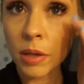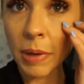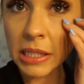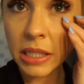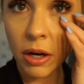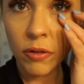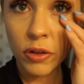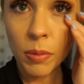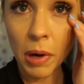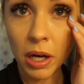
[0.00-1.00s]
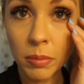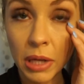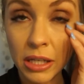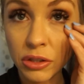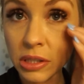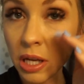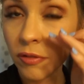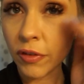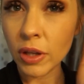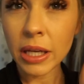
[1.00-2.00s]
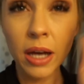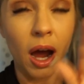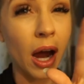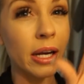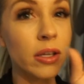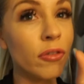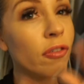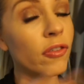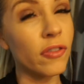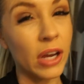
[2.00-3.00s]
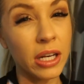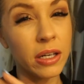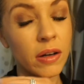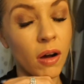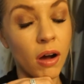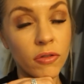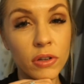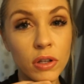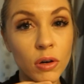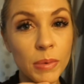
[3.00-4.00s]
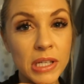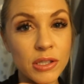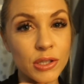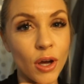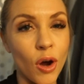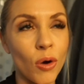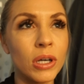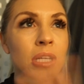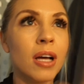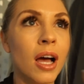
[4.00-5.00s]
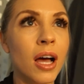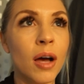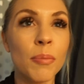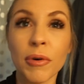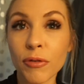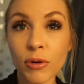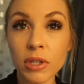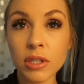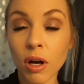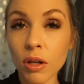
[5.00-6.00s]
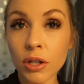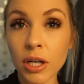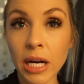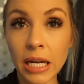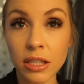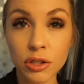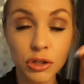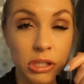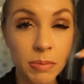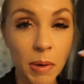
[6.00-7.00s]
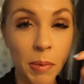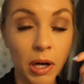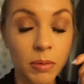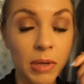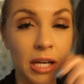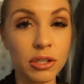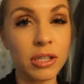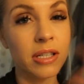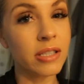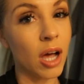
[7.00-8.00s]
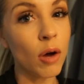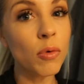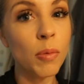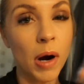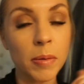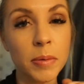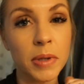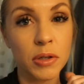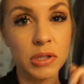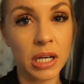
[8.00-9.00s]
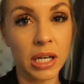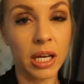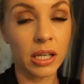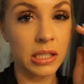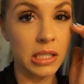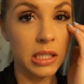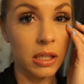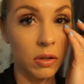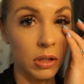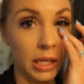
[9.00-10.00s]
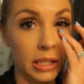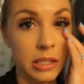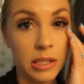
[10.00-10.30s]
The mascara for the bottom lashes, I feel like kind of faded off a little bit. So but for a dollar and it's just my bottom lashes. I will probably use that again because it didn't look like it's